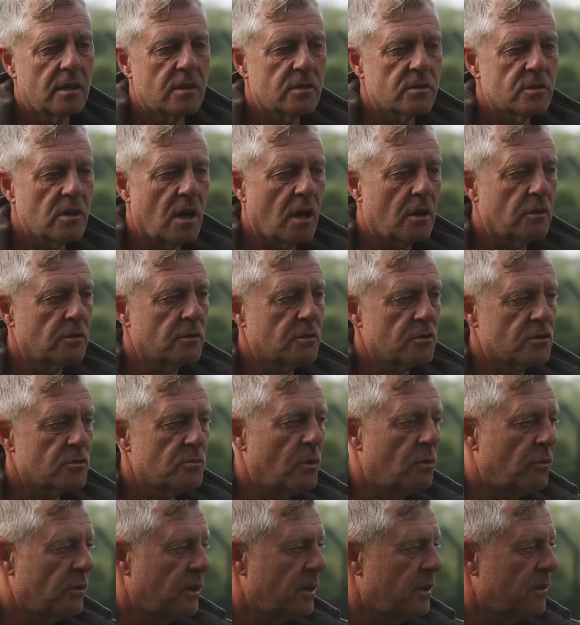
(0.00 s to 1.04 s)
So this
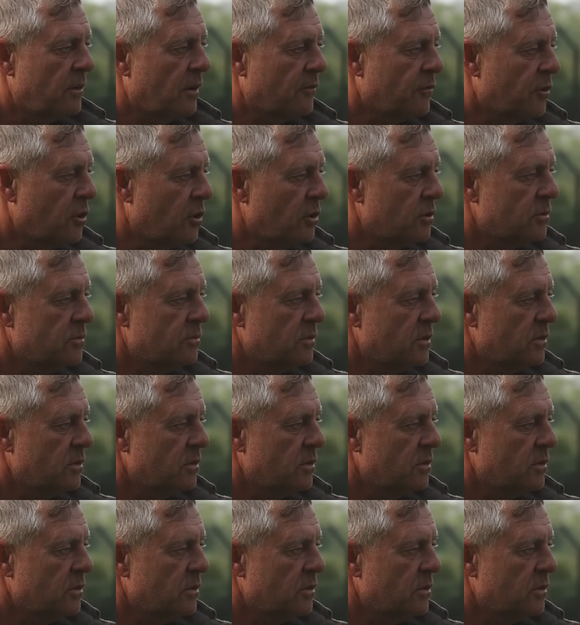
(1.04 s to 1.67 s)
morning I've got